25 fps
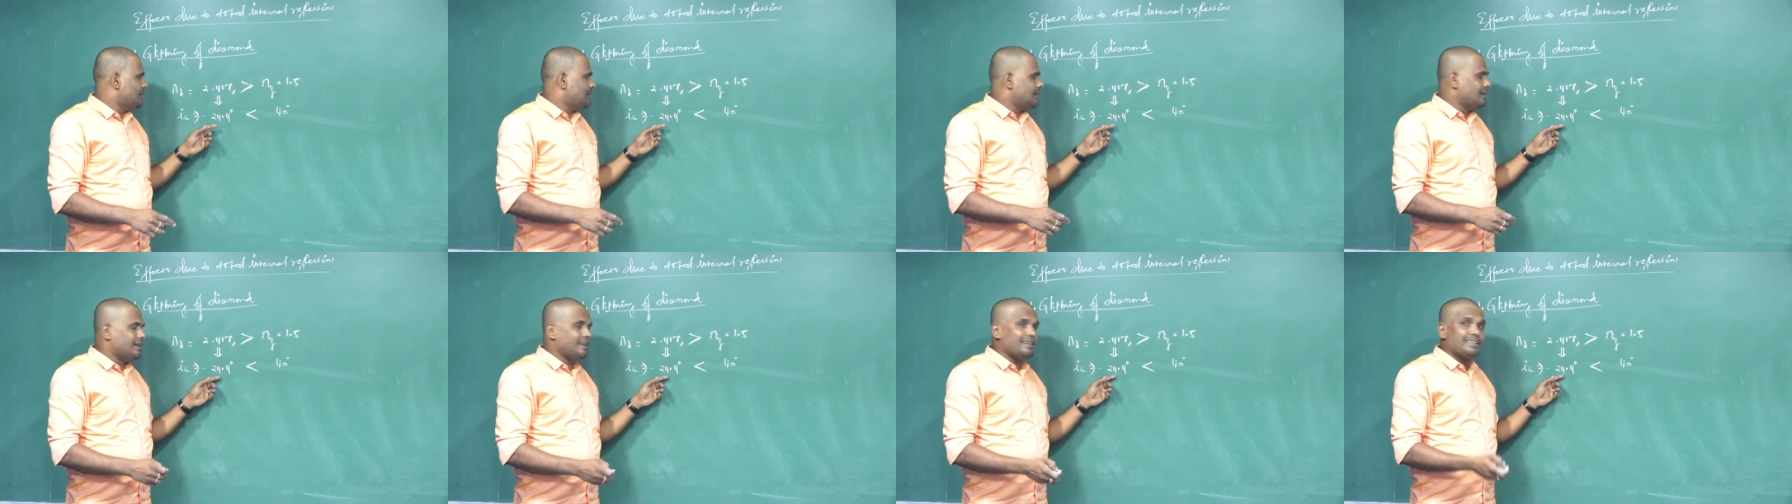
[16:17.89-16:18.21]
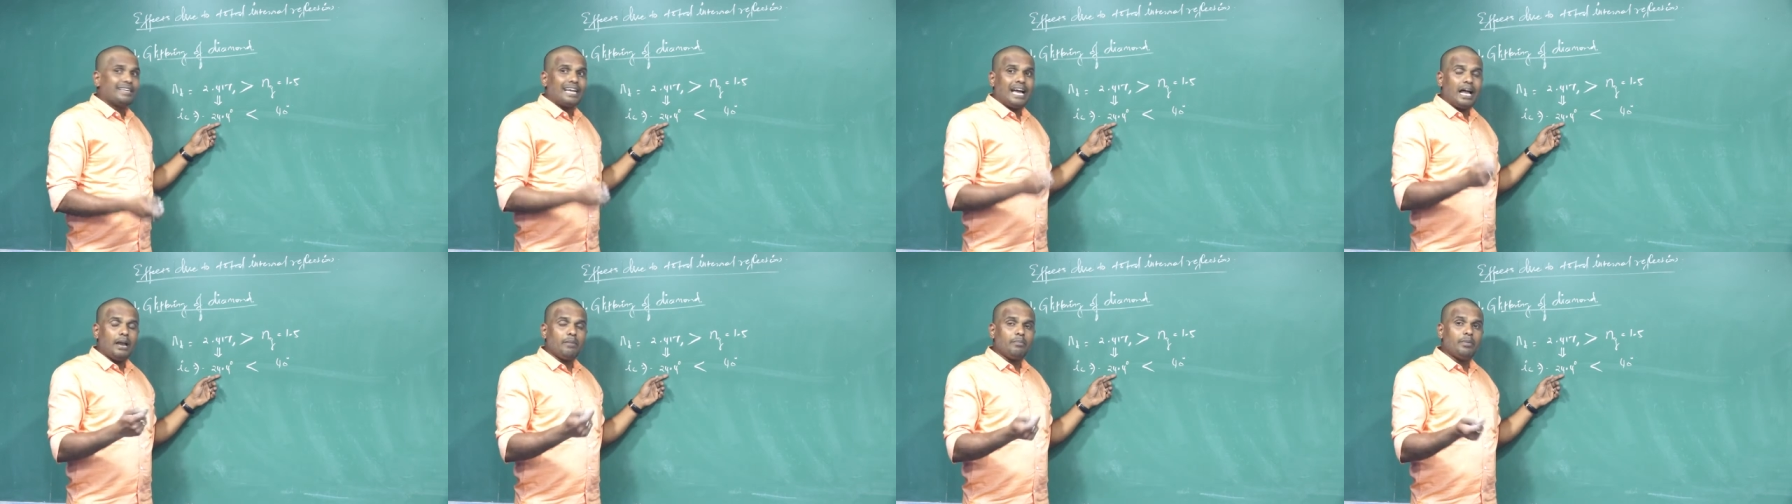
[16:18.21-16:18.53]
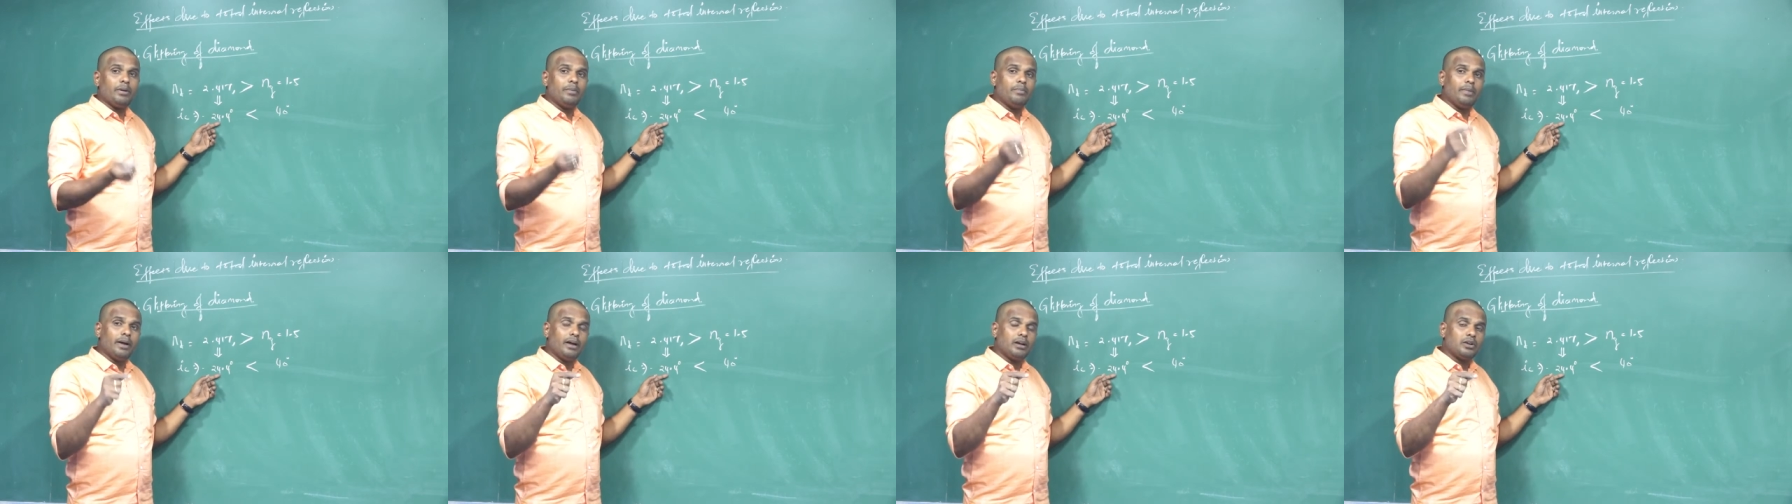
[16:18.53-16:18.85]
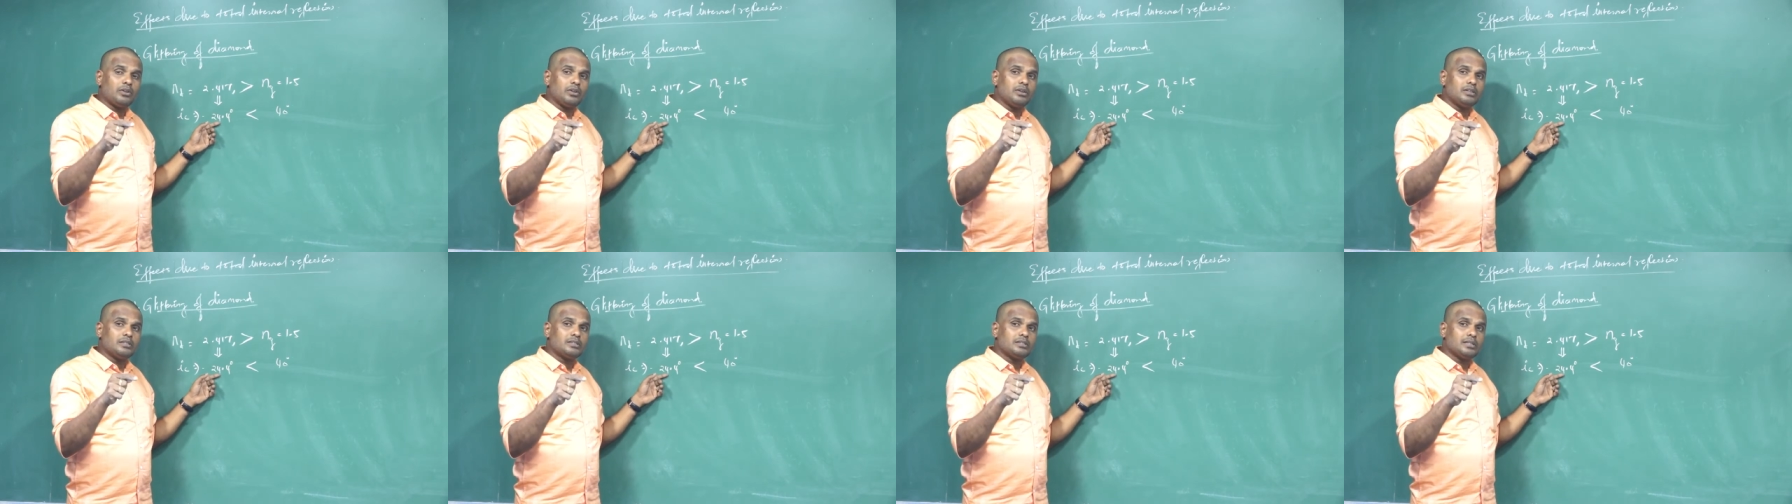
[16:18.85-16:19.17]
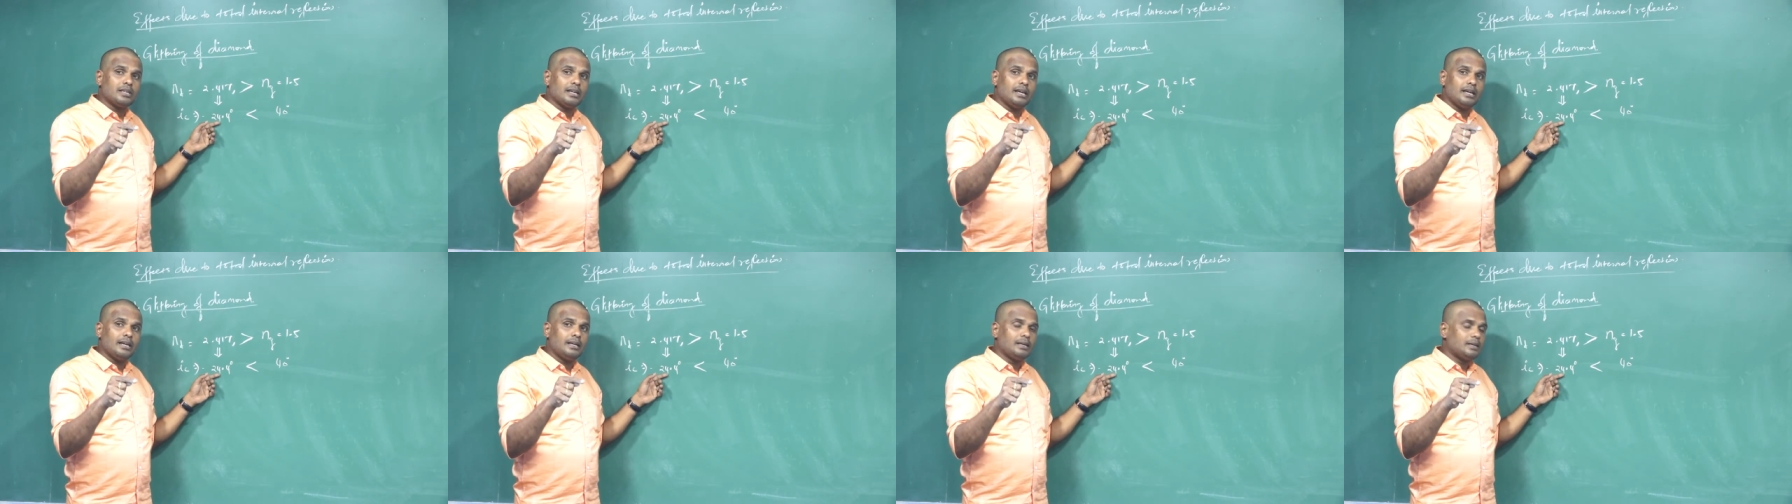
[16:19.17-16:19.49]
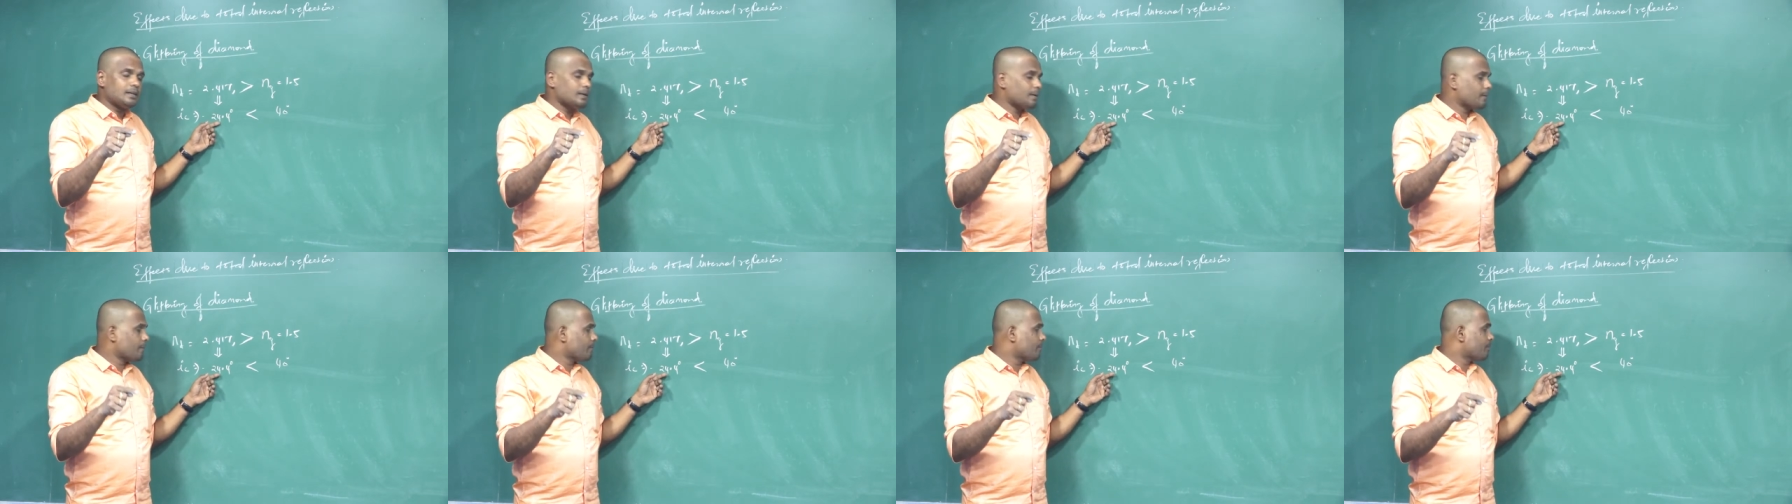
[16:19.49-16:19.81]
it can be made to
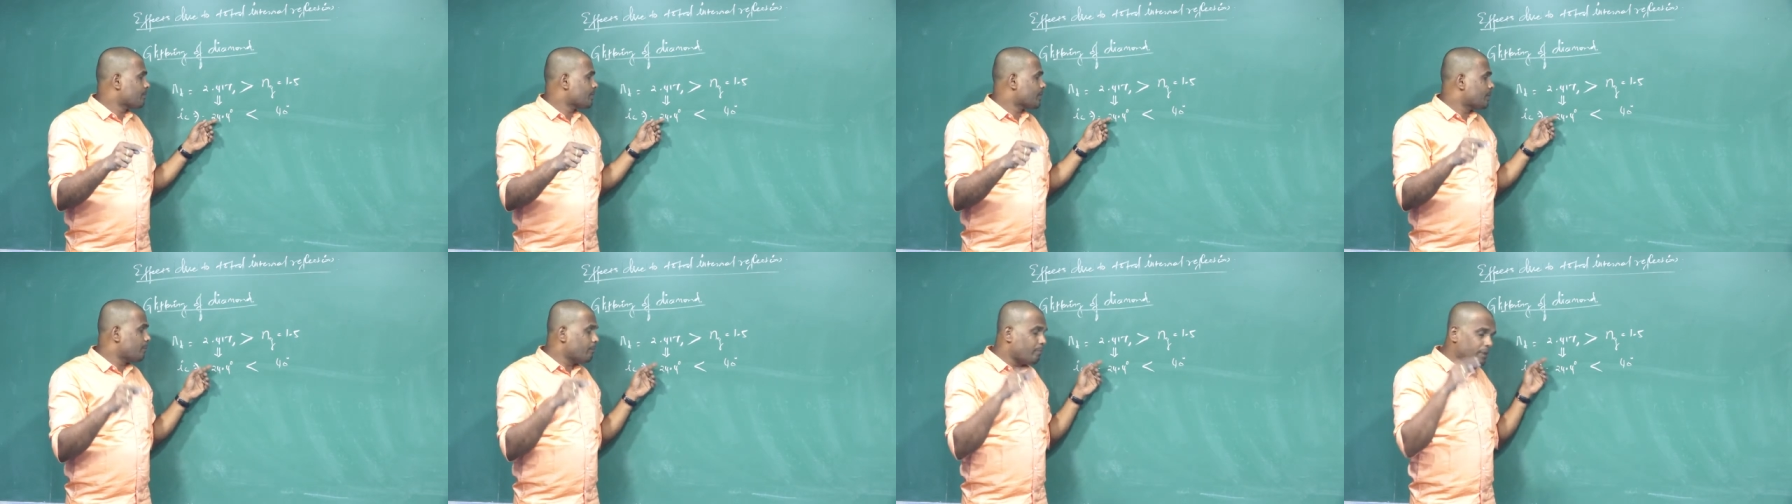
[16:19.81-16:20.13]
incident